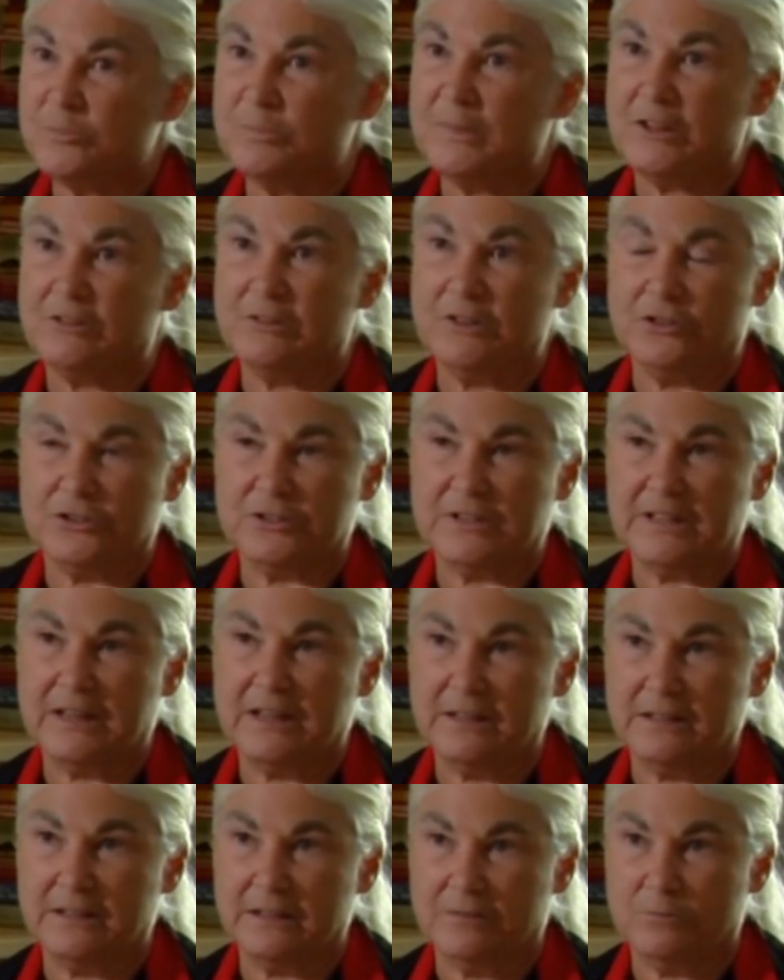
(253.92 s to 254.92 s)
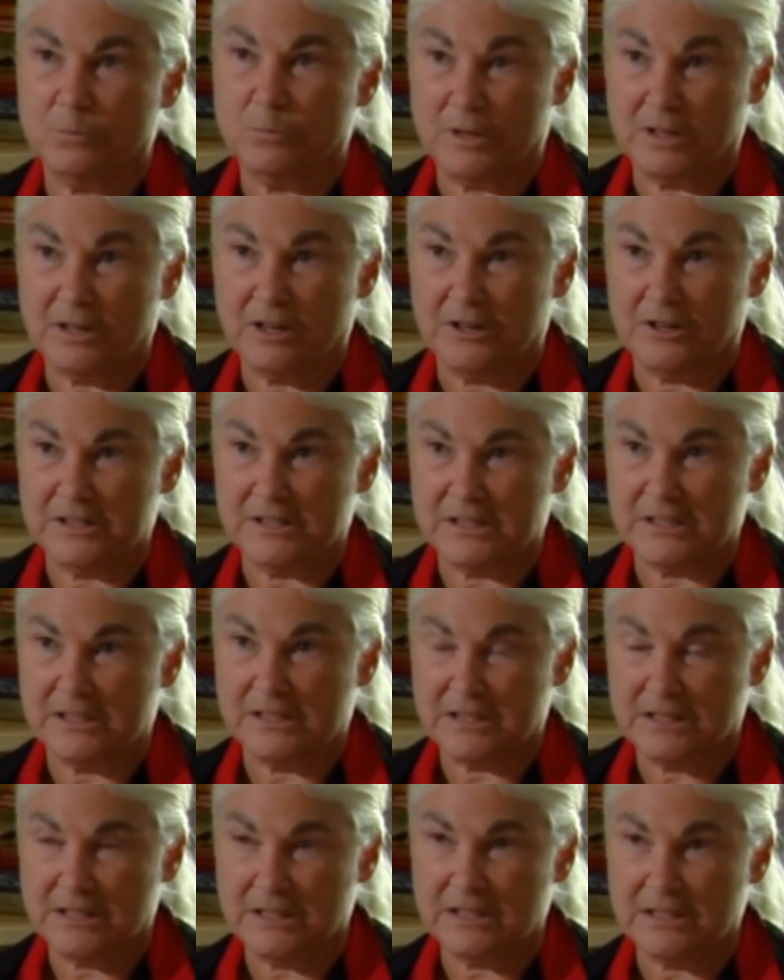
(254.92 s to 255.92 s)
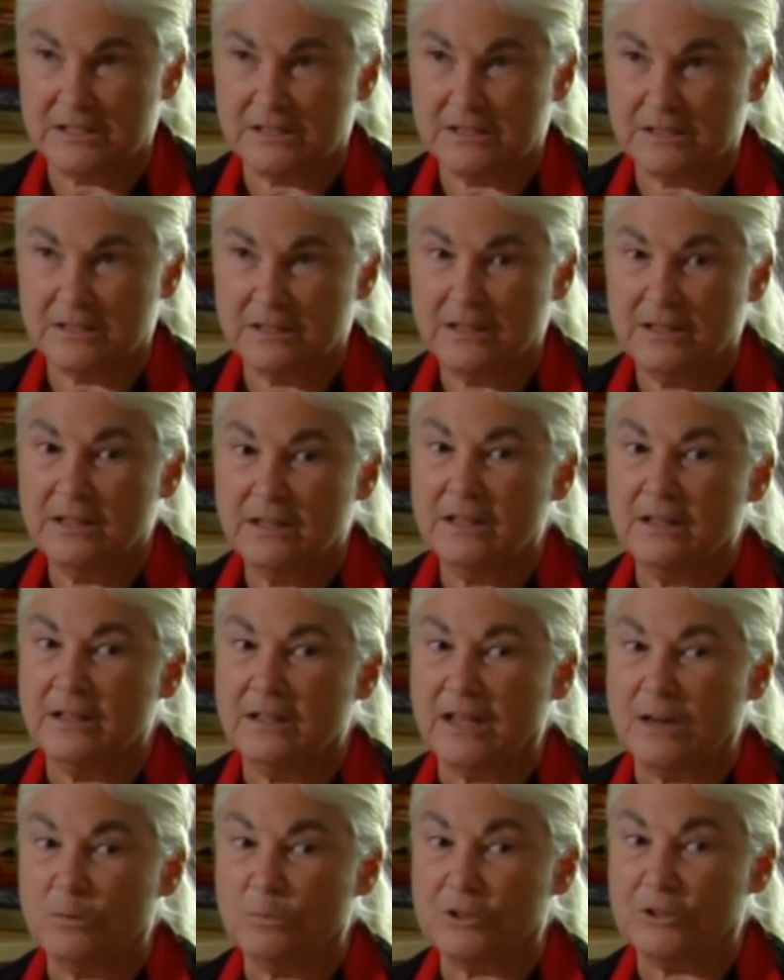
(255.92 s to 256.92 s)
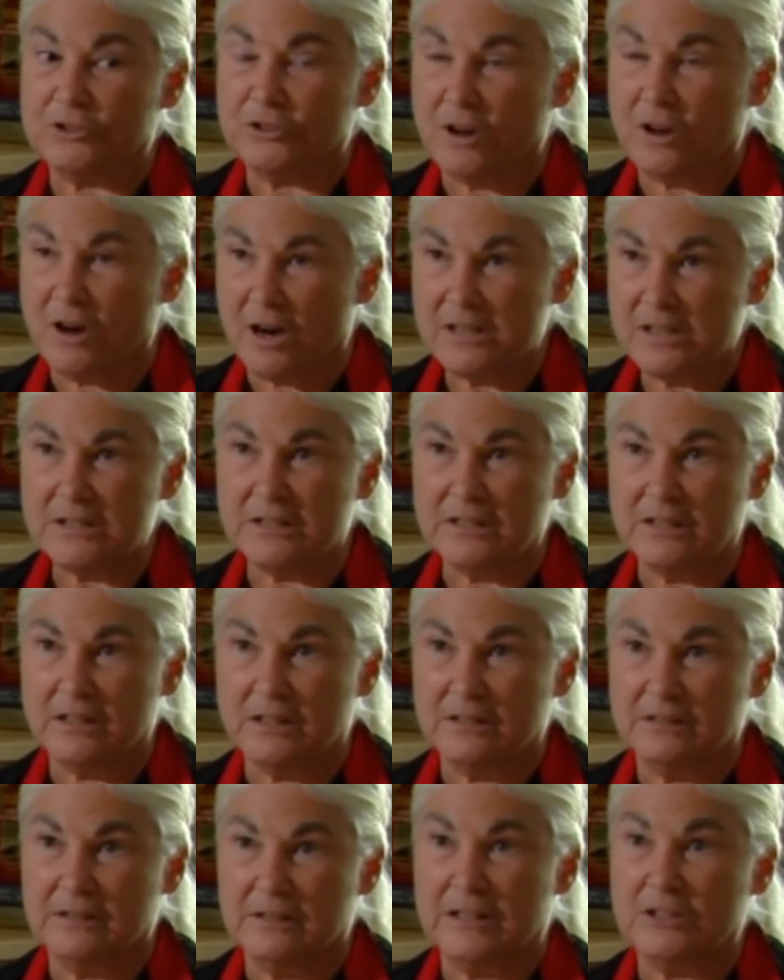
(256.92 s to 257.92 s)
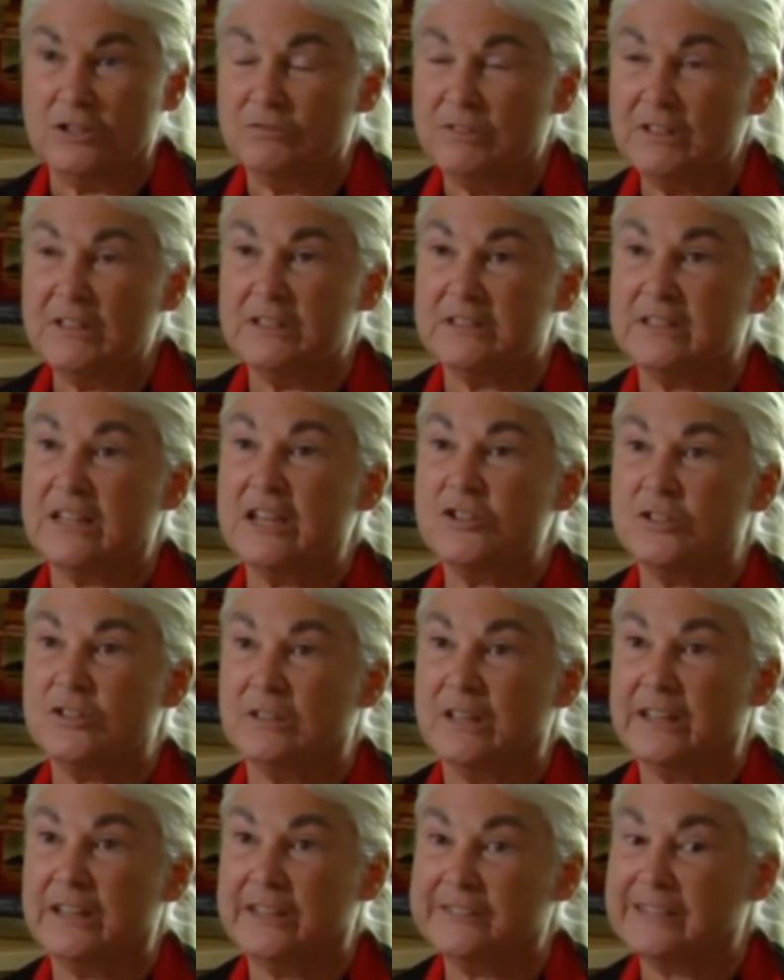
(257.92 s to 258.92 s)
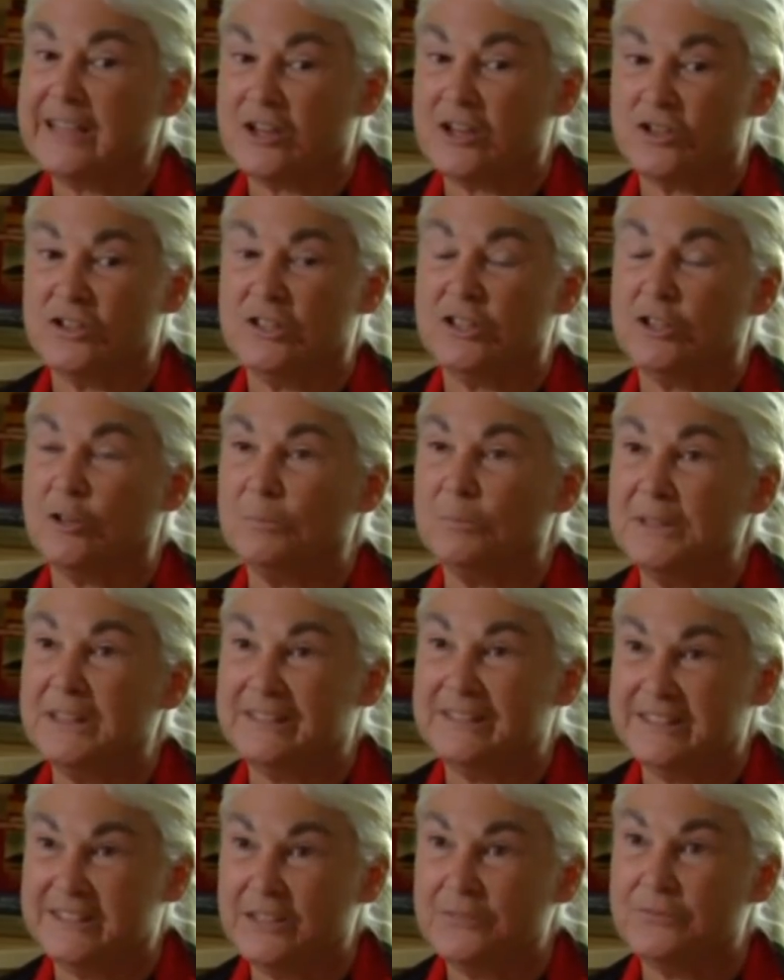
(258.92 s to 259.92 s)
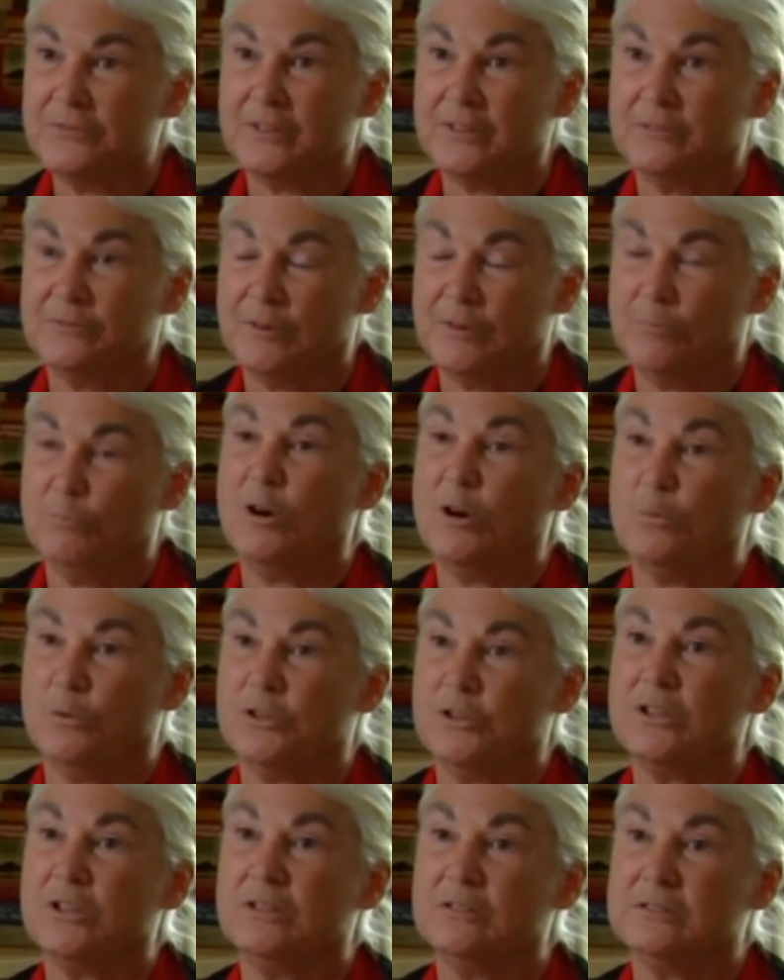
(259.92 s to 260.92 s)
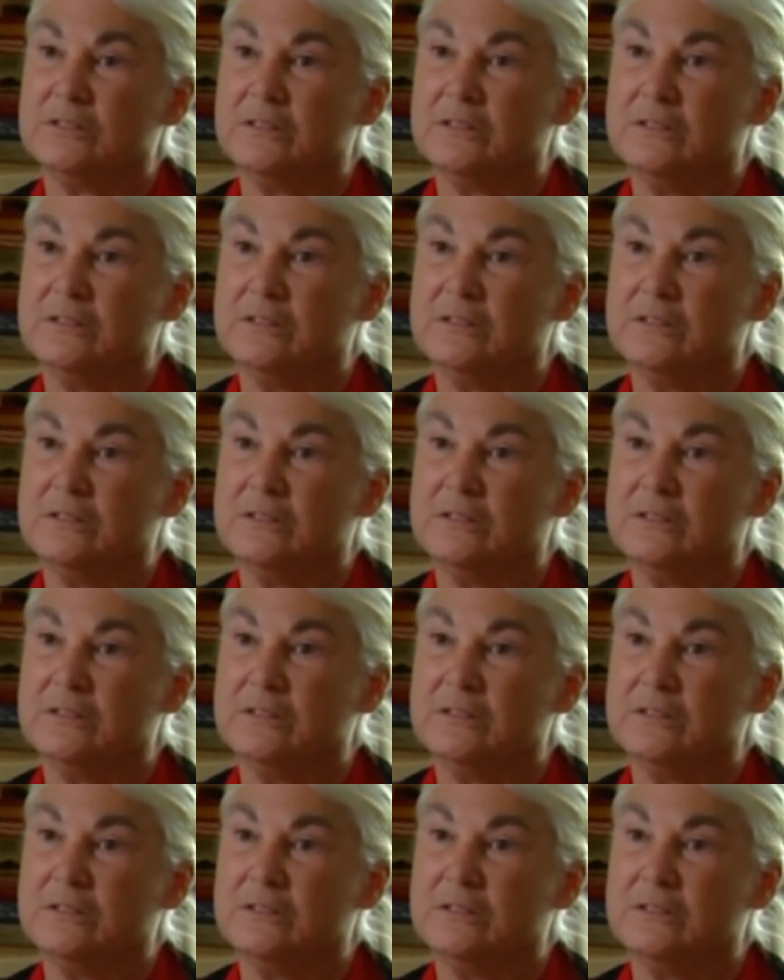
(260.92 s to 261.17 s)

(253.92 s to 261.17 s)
better understanding of what heart disease is and what's causing it, and the realization that it's actually completely different from what we're told.